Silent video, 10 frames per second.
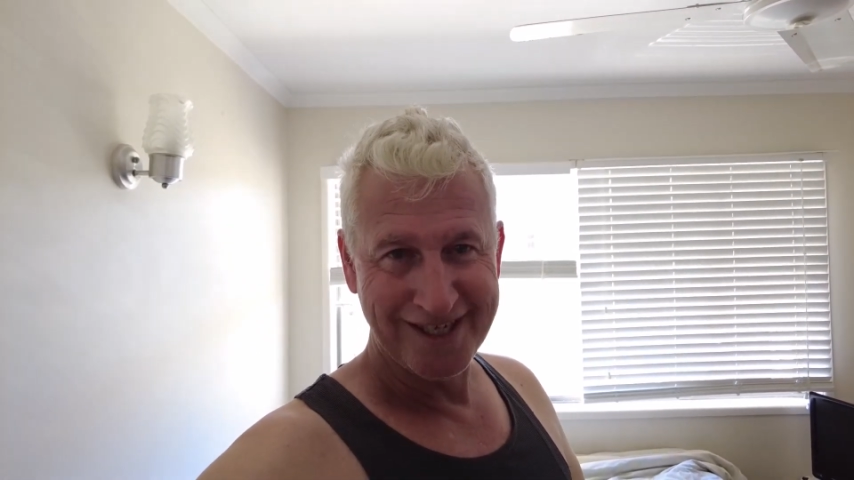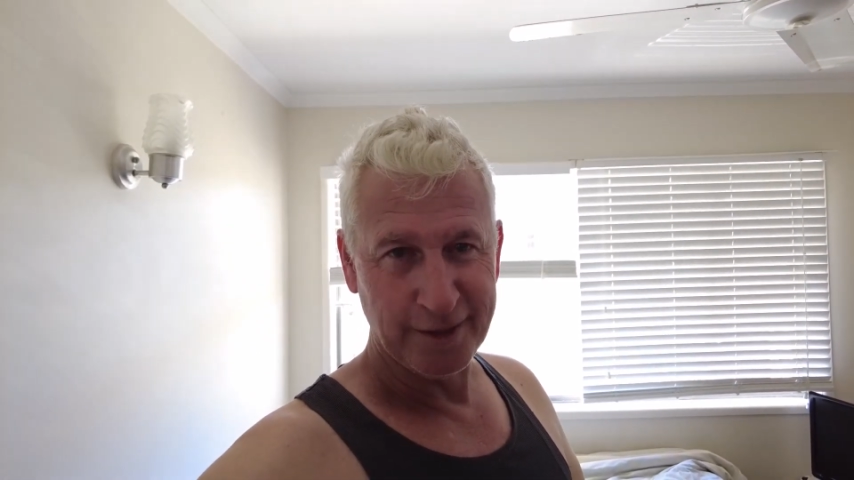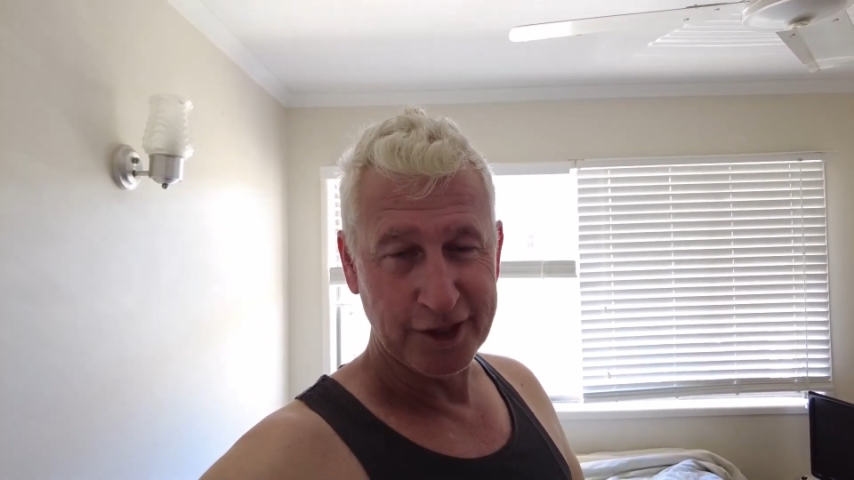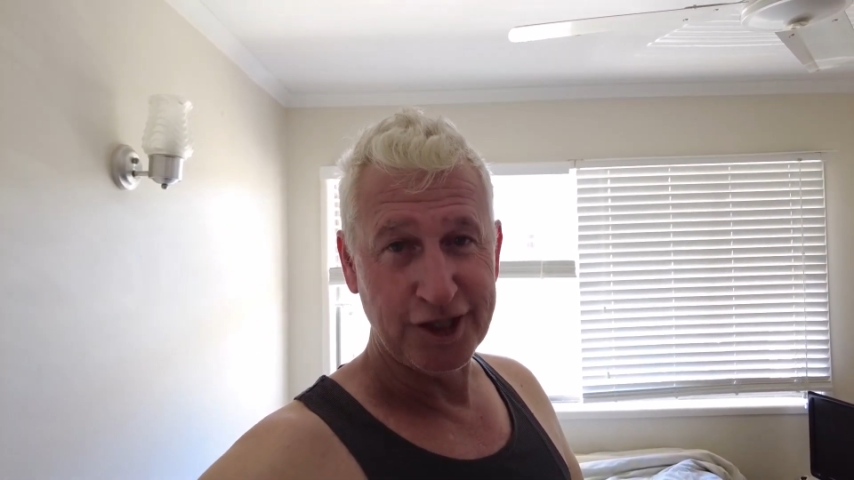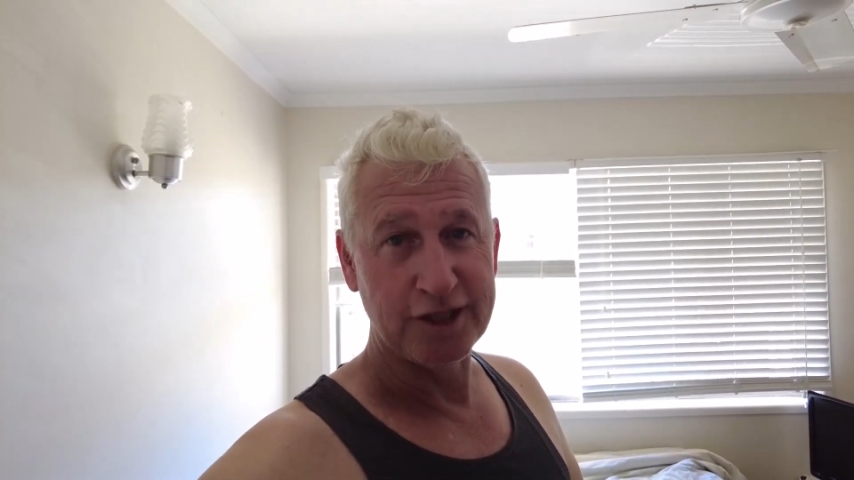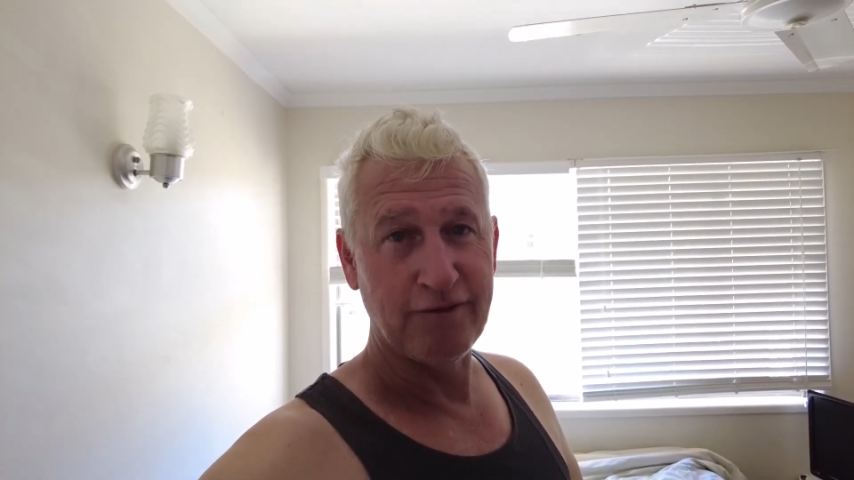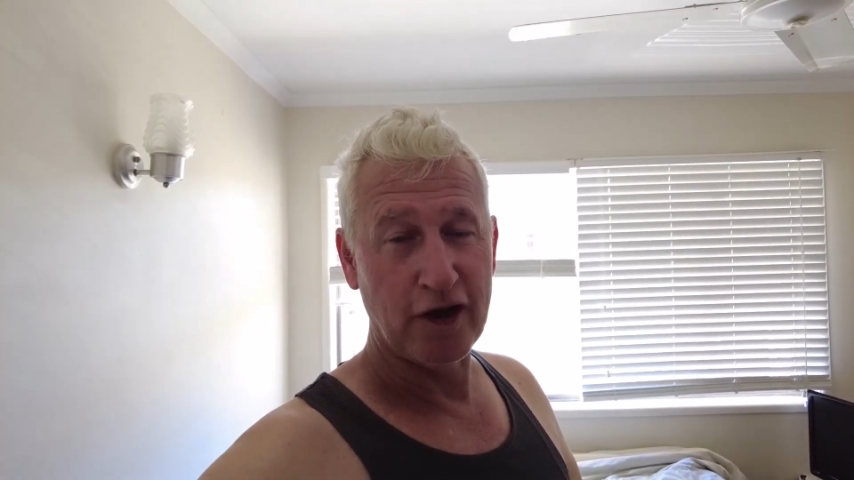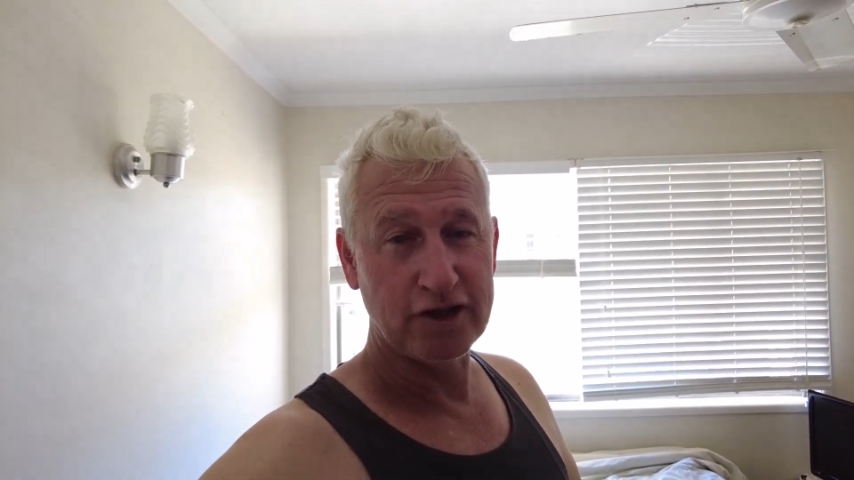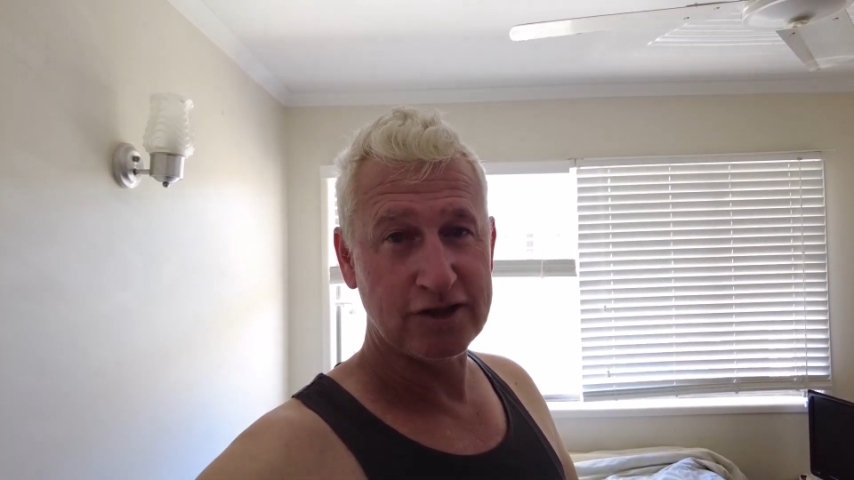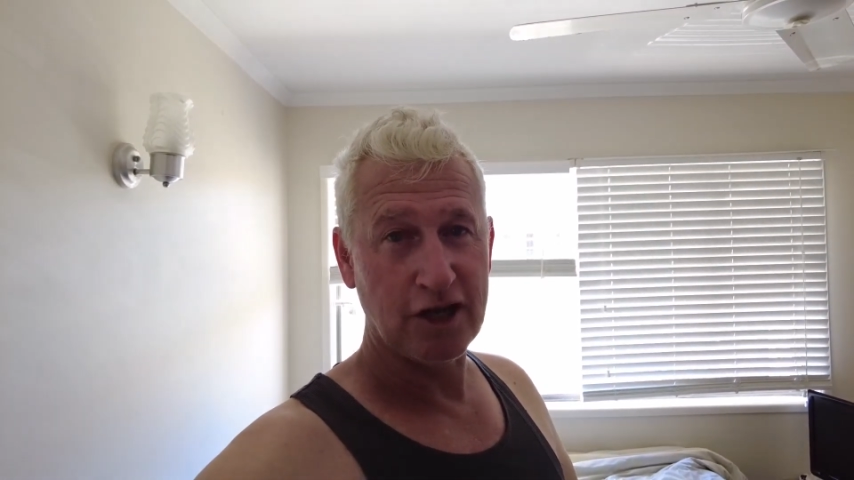Anyway, cheers
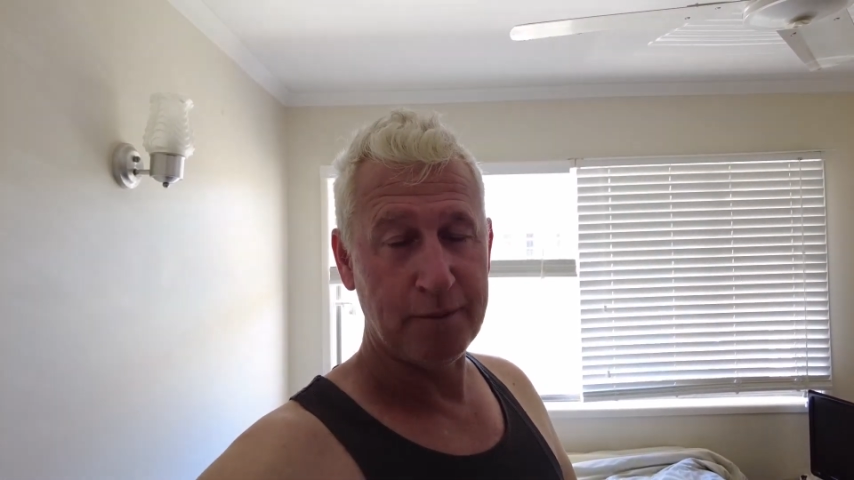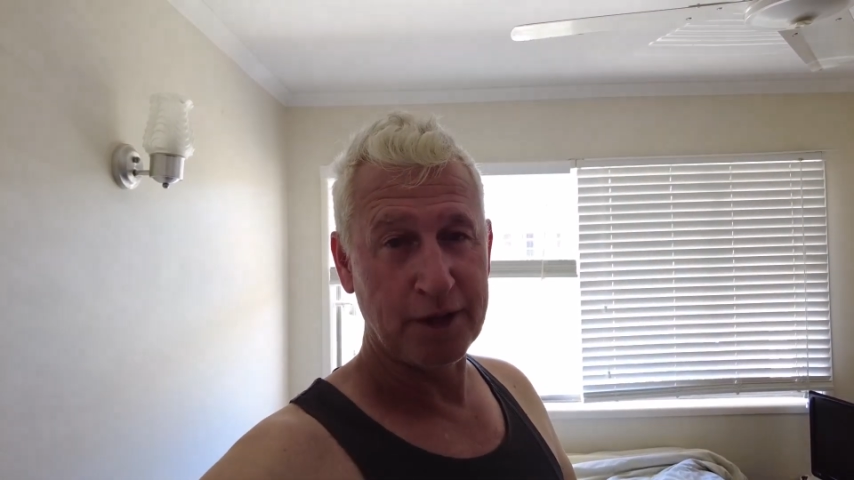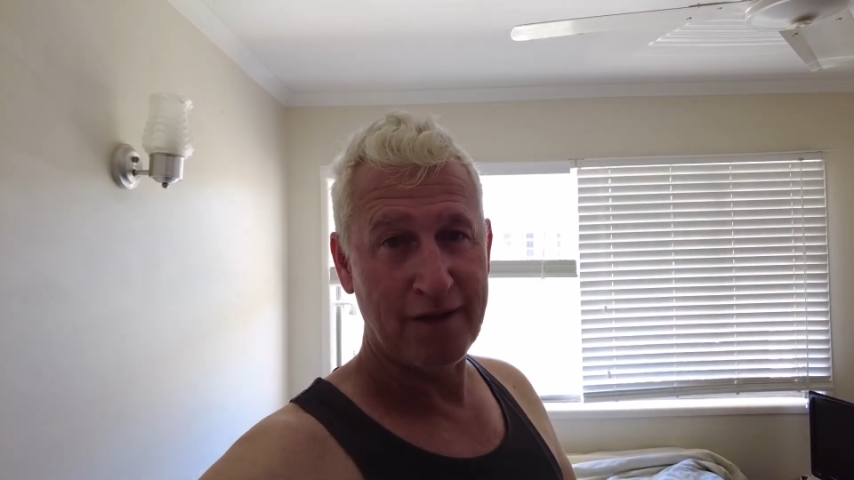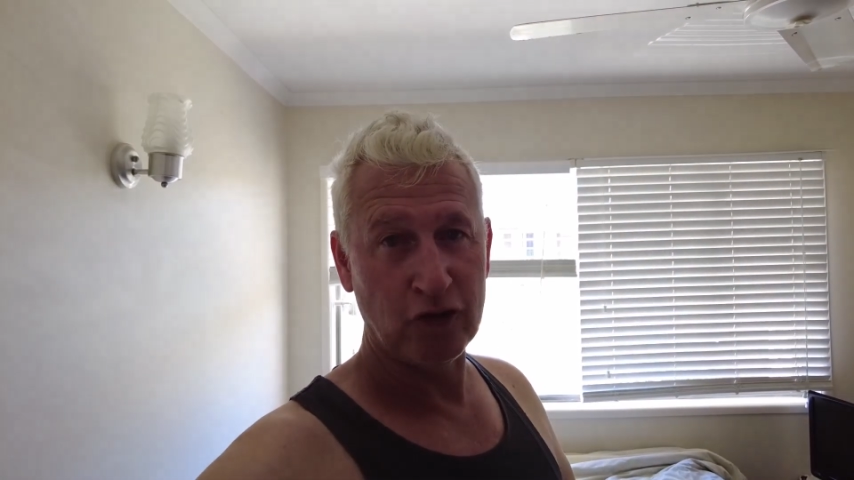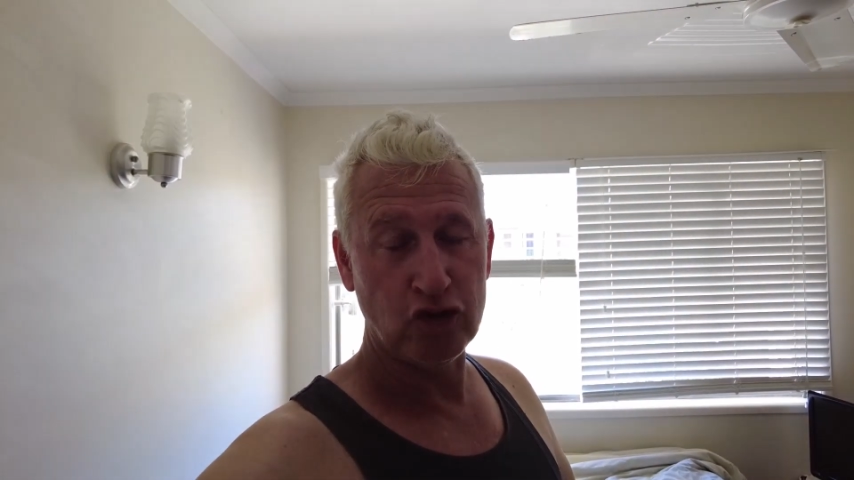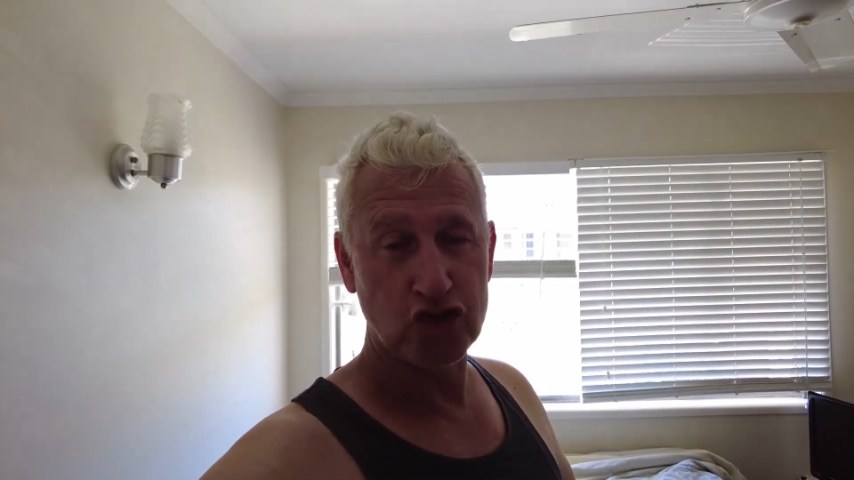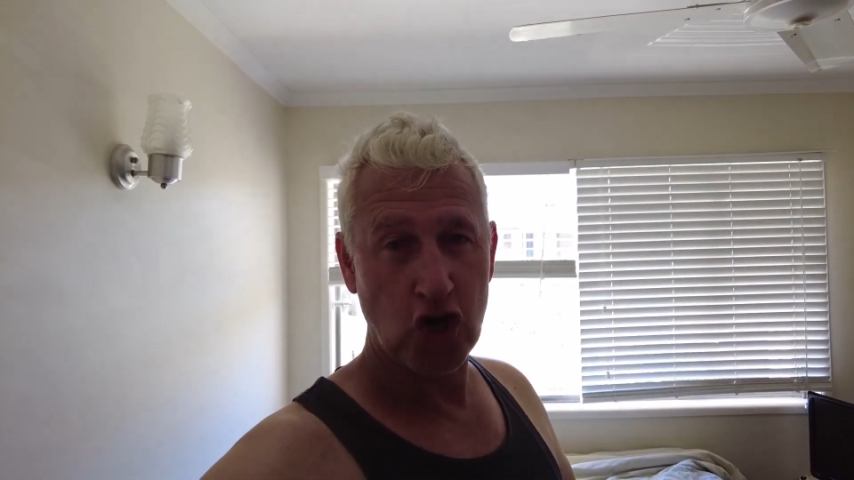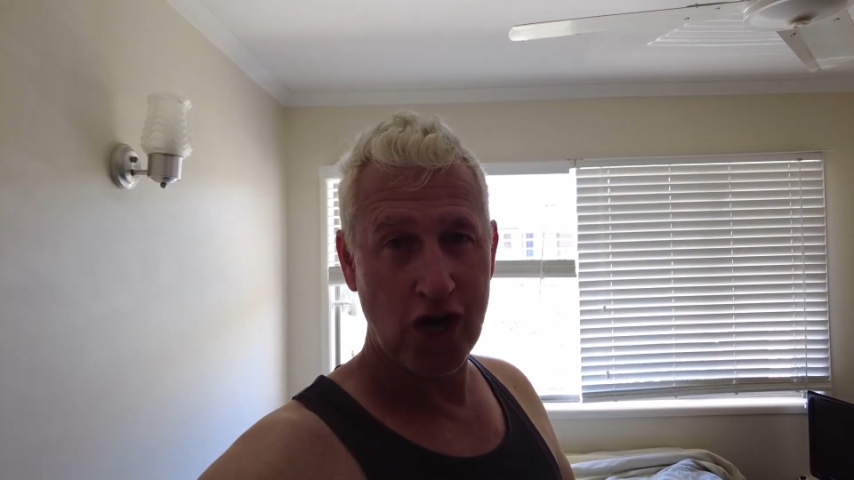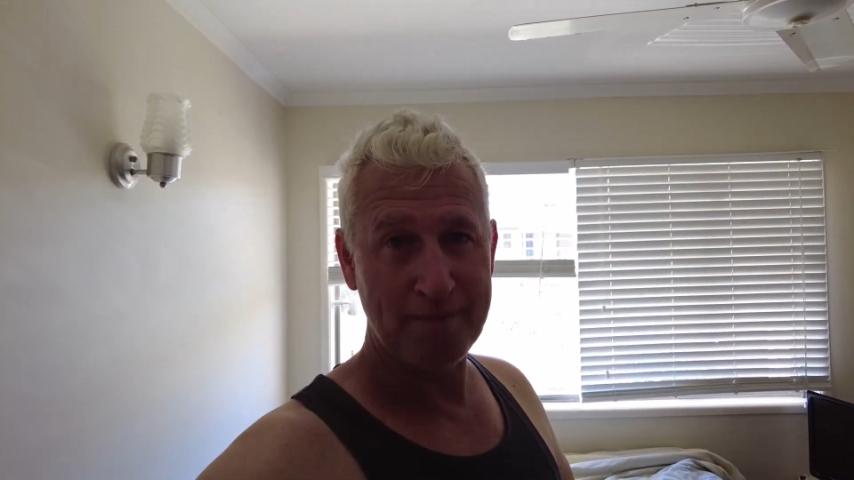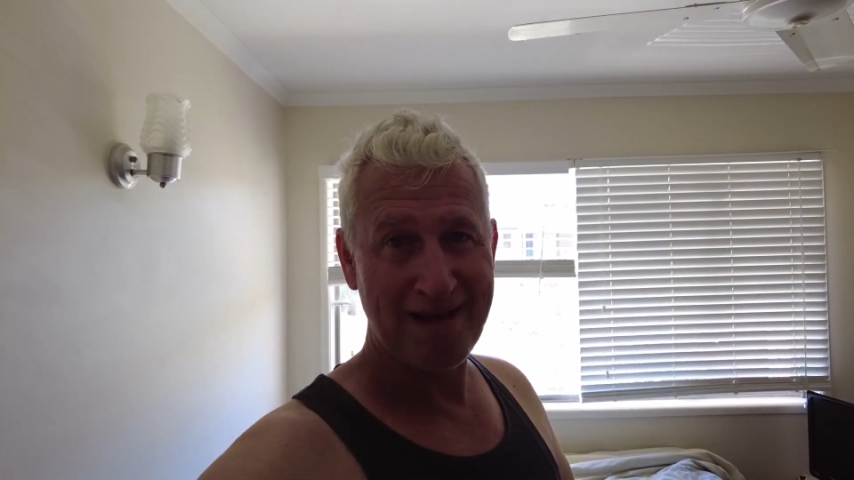folks. Hope you're having a good time.